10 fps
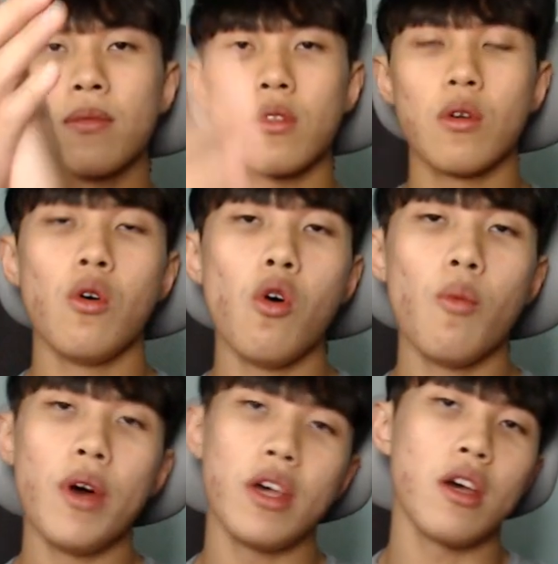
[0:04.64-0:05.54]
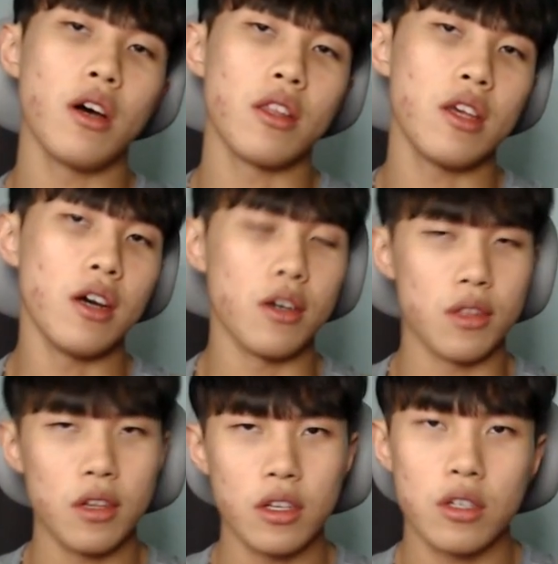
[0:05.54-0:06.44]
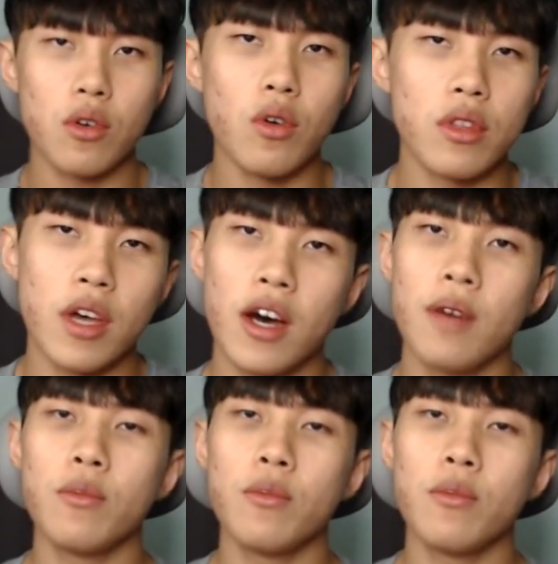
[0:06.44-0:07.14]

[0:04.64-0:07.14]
Oh my god guys, it's a long time